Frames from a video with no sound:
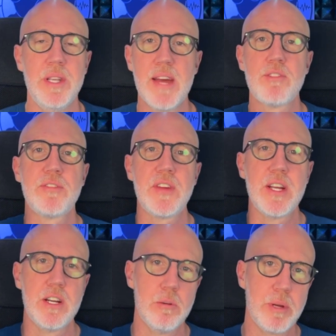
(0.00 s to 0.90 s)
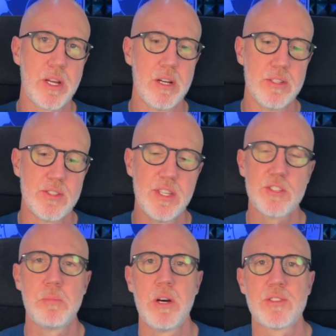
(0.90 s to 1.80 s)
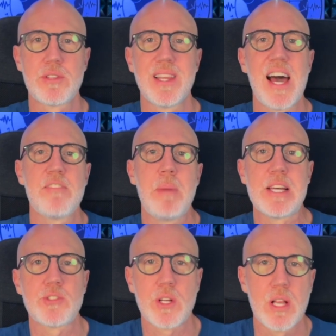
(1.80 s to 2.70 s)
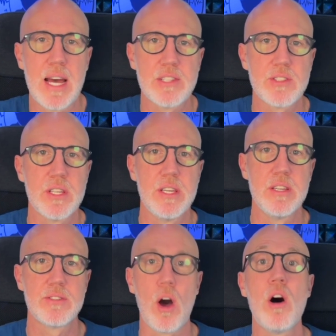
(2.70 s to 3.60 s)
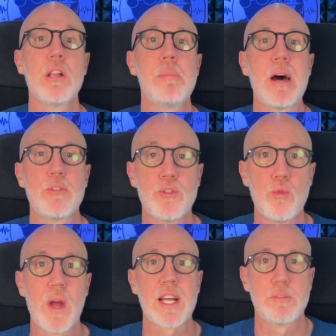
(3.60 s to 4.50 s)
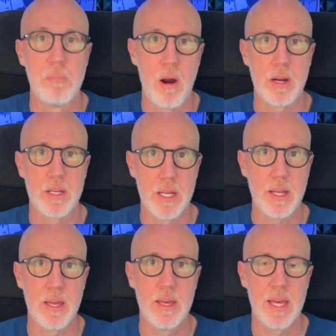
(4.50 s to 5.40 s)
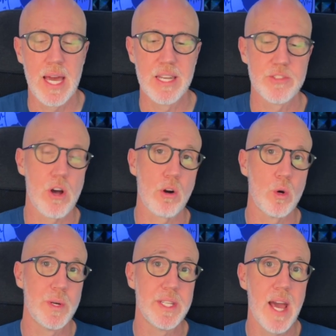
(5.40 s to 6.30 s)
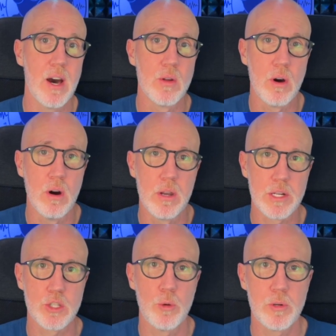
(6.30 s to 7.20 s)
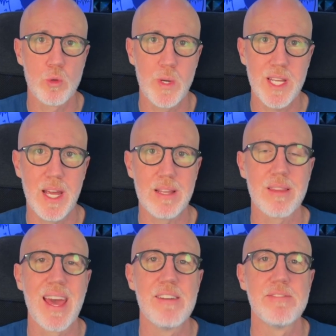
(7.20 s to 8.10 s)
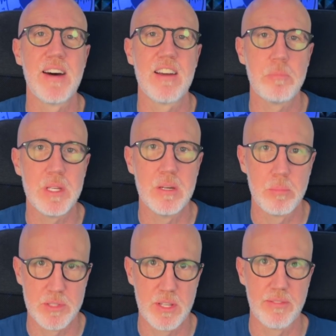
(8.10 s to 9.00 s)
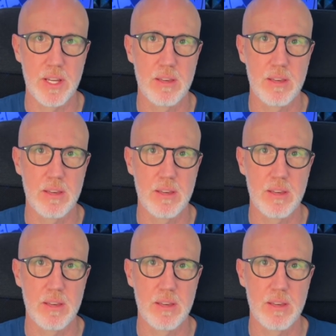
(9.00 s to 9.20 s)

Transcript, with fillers: never fear, because this month's live masterclass is all about direct marketing and it's all going down on October 28th at 5 p.m. Pacific.